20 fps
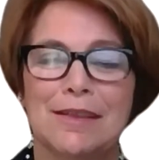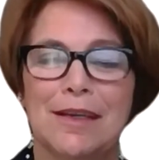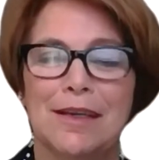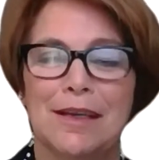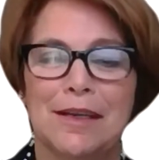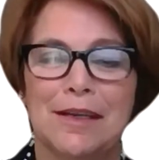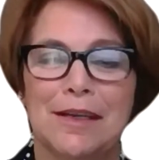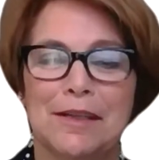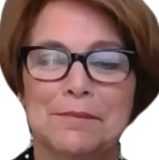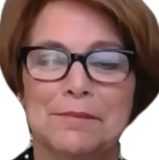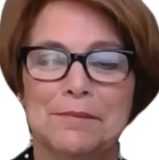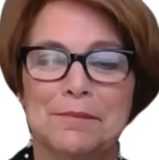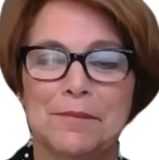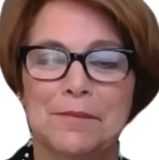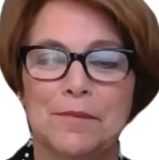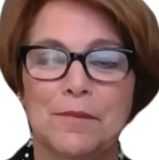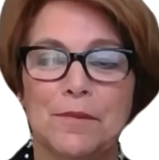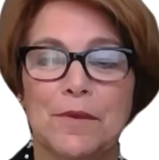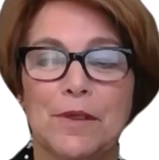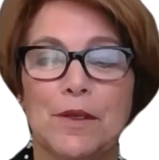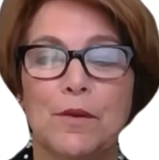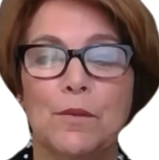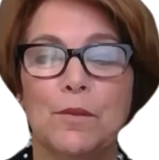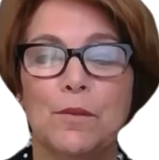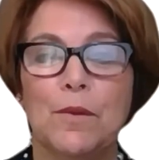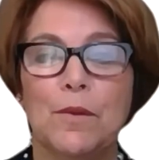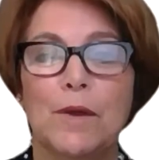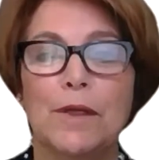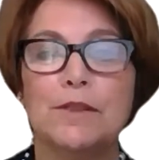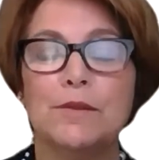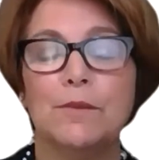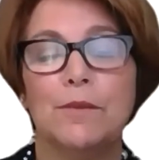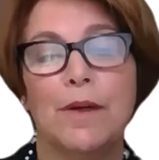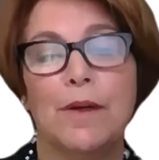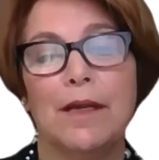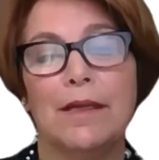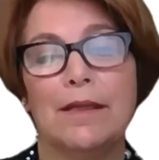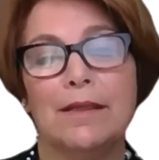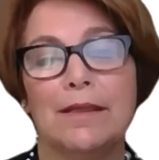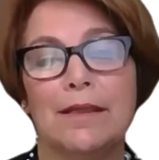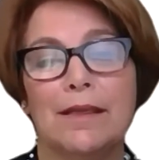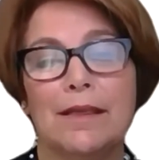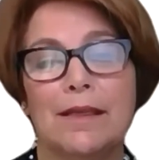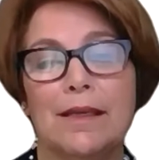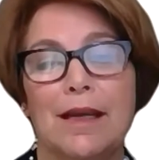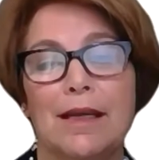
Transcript: what do I think